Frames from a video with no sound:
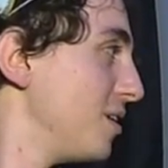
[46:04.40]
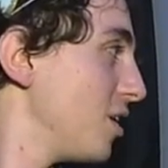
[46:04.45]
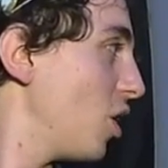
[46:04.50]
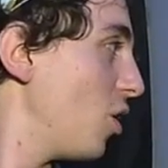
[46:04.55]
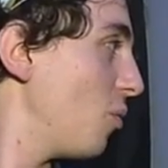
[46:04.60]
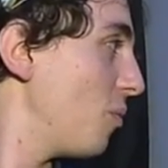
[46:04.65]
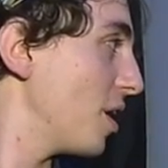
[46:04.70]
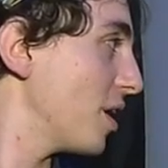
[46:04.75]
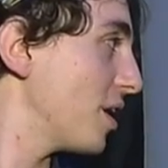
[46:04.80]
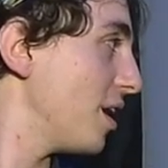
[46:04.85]
Oh
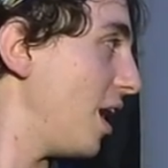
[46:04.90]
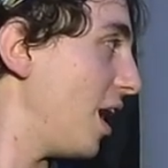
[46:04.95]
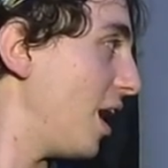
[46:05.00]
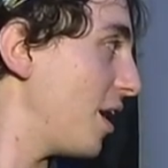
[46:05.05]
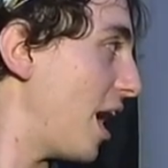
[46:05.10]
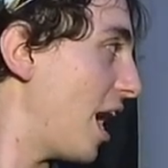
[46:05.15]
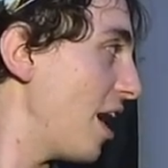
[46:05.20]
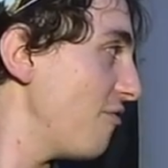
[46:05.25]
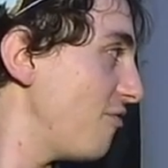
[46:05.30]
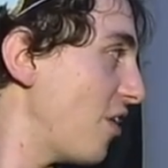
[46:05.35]
my god.
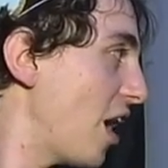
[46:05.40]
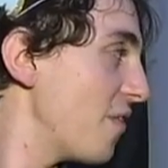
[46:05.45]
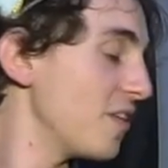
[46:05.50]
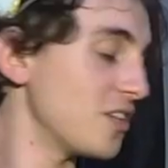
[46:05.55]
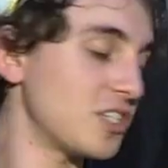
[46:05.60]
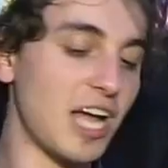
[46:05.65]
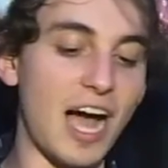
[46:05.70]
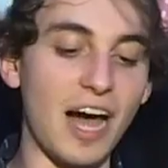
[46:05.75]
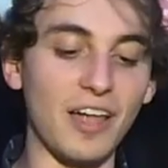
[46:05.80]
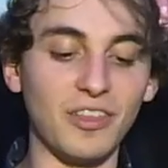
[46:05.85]
I find
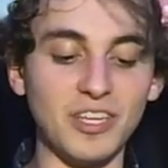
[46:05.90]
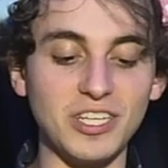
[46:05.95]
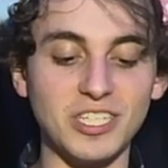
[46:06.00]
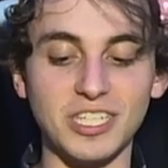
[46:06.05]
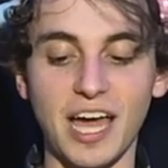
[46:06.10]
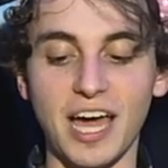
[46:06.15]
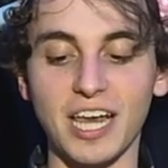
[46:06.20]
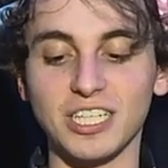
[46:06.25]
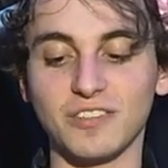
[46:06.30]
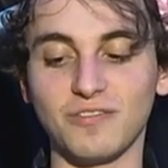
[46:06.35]
this oddly
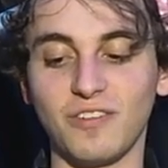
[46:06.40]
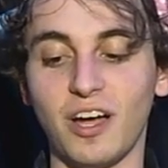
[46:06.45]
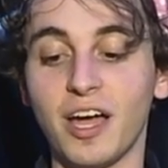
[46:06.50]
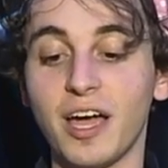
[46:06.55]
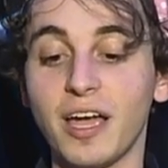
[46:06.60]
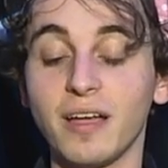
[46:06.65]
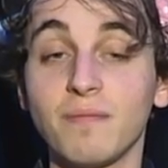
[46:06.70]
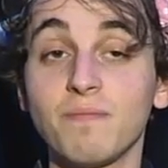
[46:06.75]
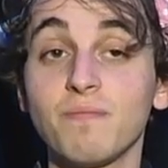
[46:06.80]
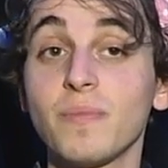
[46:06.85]

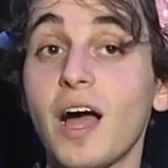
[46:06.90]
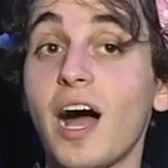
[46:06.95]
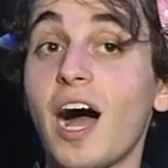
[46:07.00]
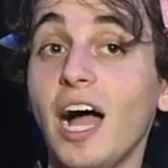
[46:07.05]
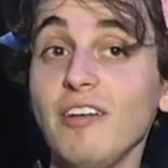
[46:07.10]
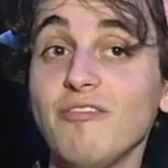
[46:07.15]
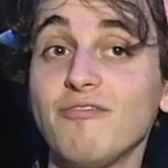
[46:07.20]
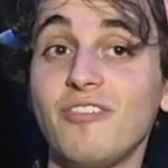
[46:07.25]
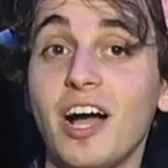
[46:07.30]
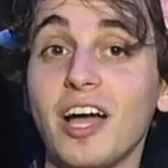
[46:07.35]
satisfying. I
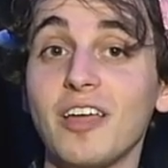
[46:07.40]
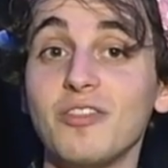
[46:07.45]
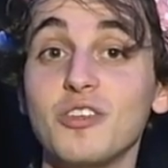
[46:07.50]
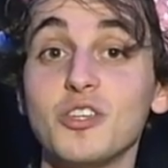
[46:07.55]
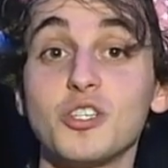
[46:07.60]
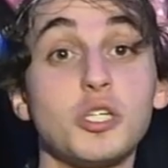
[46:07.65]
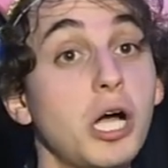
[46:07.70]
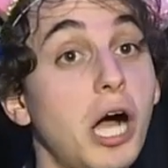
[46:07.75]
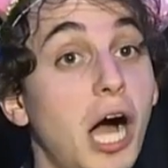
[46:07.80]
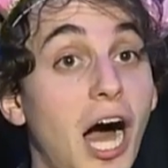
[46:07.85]
find
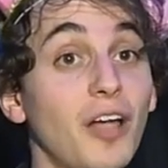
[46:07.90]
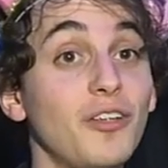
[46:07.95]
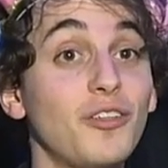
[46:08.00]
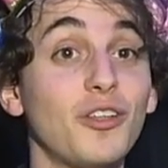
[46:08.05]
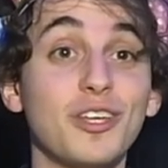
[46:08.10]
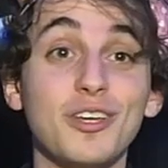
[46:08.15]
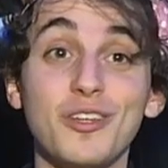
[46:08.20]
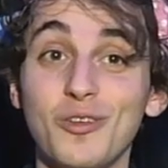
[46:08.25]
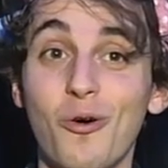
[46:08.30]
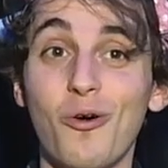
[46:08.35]
this
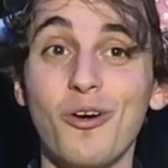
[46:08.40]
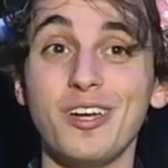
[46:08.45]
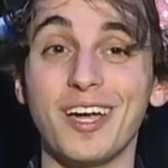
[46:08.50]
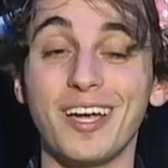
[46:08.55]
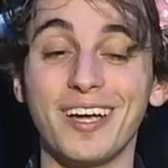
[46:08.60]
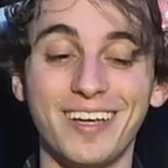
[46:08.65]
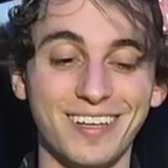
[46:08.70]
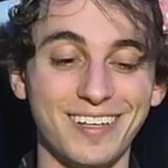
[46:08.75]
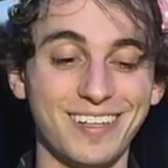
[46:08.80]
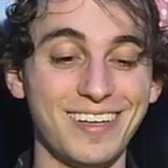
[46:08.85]
oddly
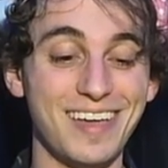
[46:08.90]
annoying.